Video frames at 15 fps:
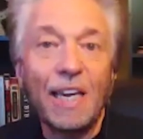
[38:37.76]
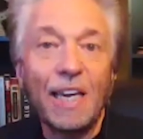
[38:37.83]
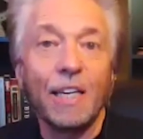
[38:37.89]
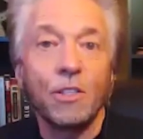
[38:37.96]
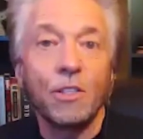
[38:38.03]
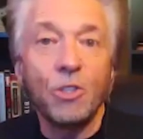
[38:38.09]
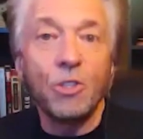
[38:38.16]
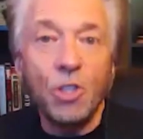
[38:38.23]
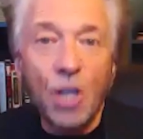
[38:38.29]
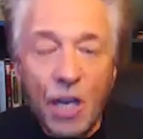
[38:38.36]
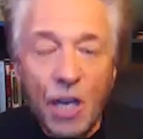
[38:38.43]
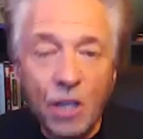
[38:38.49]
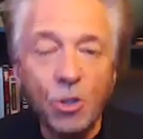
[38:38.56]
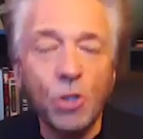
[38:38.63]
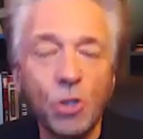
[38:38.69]

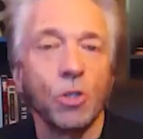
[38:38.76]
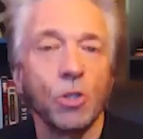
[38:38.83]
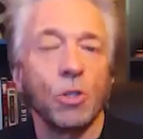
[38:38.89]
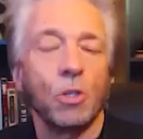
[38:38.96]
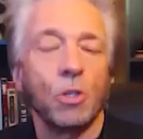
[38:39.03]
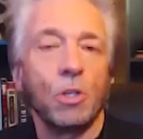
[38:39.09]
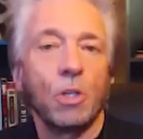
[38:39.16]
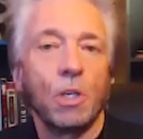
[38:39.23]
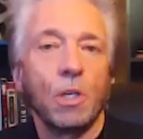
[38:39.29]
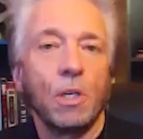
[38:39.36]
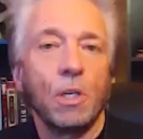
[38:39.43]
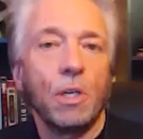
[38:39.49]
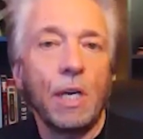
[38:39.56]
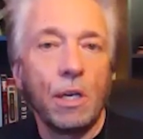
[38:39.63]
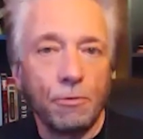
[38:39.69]
intentional
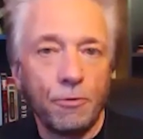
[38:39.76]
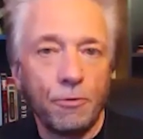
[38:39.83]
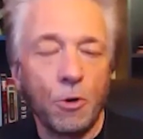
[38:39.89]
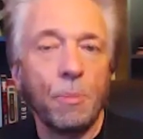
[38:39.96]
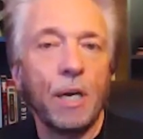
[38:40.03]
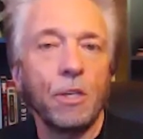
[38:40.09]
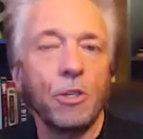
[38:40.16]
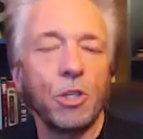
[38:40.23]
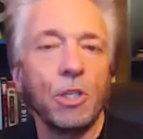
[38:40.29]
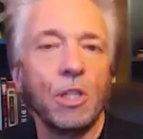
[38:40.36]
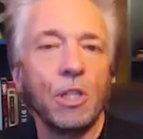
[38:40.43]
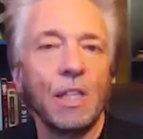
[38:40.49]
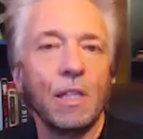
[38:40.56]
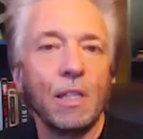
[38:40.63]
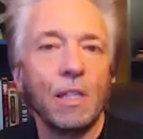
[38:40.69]
information
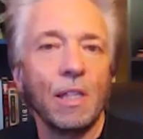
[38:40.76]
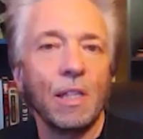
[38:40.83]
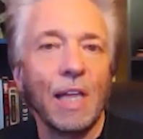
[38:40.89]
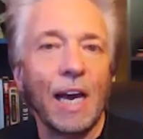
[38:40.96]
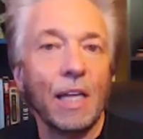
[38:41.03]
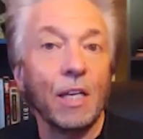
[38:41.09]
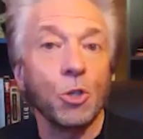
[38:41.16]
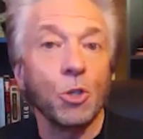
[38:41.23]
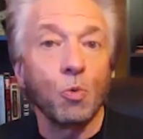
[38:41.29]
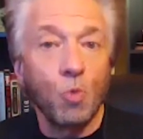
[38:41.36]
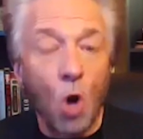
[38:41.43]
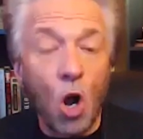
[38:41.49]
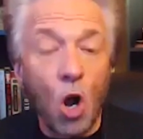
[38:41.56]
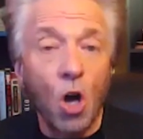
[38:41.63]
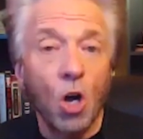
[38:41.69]
that is
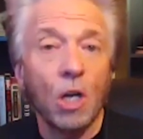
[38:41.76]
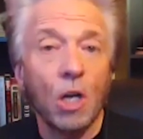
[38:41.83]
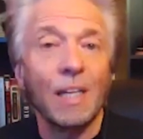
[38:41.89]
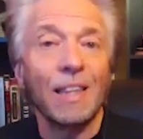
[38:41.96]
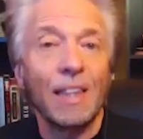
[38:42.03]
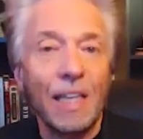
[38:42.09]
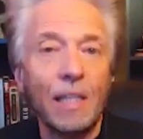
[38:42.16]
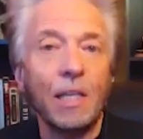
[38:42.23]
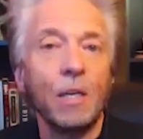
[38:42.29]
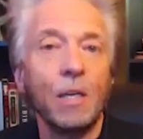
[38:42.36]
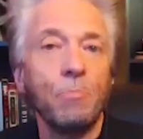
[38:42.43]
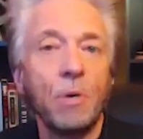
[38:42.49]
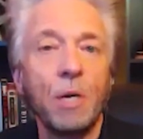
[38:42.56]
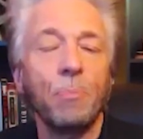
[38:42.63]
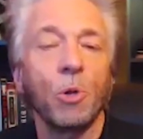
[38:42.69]
wrong, leading
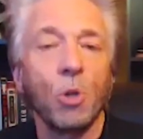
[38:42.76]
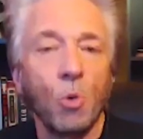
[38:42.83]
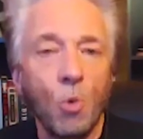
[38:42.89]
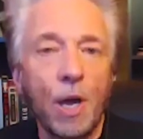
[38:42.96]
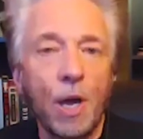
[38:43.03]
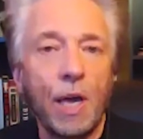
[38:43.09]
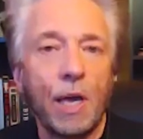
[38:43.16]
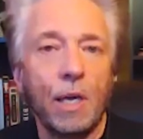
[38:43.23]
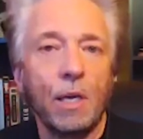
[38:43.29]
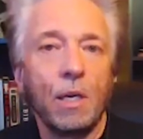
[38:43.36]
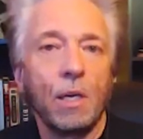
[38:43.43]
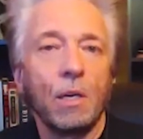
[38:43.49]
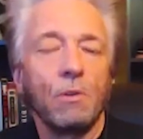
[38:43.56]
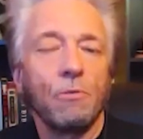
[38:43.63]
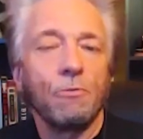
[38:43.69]
people away
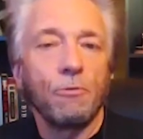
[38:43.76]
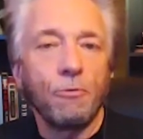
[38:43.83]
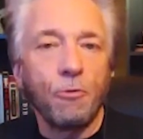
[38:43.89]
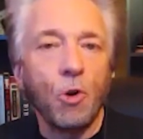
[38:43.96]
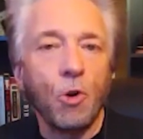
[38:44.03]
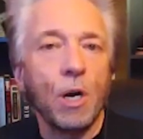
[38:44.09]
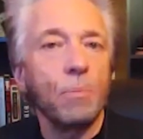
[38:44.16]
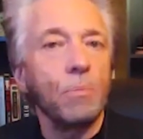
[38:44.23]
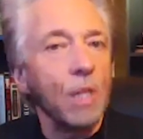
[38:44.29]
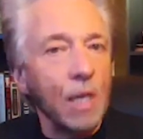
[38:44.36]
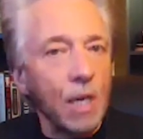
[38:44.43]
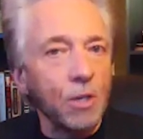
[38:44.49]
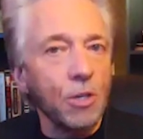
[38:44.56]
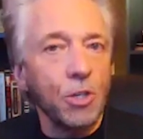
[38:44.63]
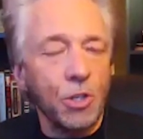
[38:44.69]
from the
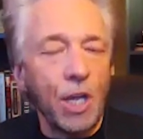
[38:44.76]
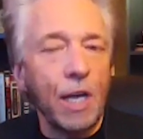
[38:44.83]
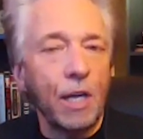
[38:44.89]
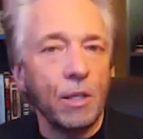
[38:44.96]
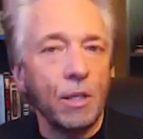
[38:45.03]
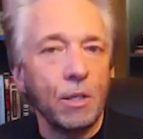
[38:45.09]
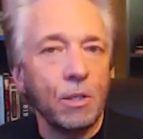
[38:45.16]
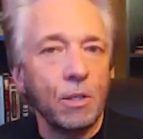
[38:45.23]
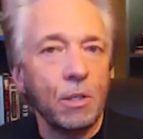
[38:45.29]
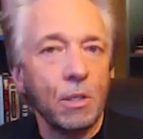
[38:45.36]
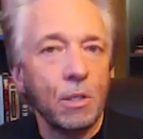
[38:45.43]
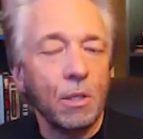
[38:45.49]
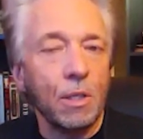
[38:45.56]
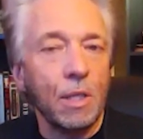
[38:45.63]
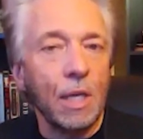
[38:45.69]
understandings
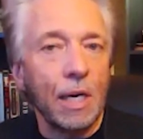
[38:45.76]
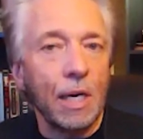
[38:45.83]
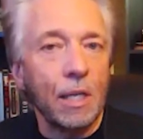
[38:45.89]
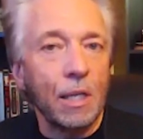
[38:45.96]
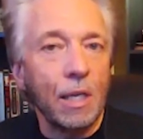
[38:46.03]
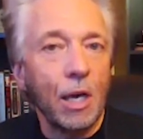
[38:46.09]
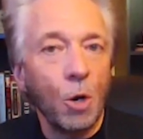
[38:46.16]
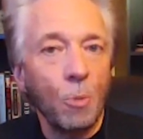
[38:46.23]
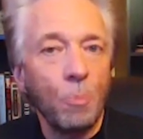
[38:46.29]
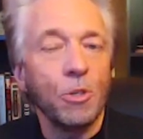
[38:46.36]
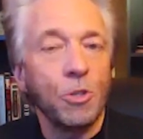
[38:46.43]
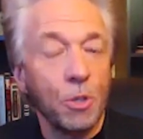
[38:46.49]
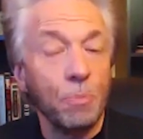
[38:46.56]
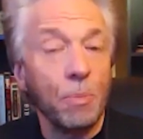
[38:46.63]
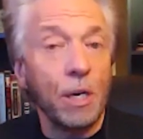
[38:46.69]
that help us
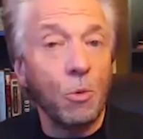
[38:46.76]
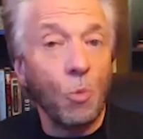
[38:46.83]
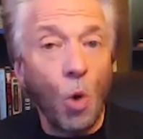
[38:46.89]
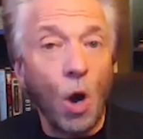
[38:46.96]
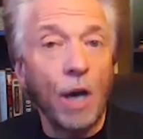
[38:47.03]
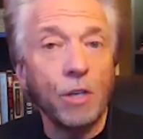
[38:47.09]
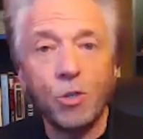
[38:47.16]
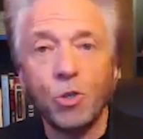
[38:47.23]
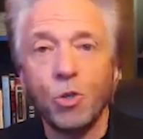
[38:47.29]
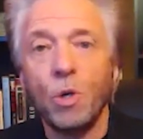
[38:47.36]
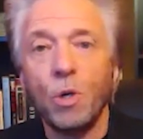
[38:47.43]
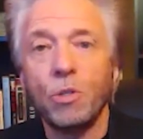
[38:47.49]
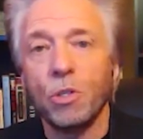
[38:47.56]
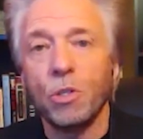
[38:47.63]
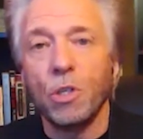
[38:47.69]
to make wise
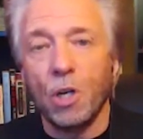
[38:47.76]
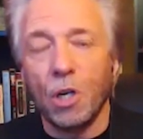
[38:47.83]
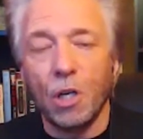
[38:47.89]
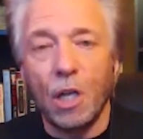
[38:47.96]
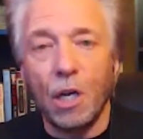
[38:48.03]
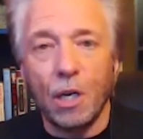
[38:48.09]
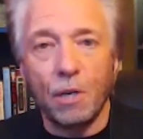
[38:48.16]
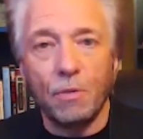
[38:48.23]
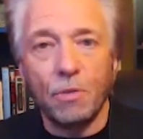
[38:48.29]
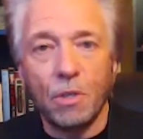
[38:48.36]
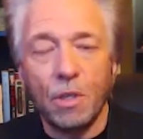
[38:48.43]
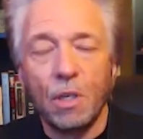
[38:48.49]
choices in our lives.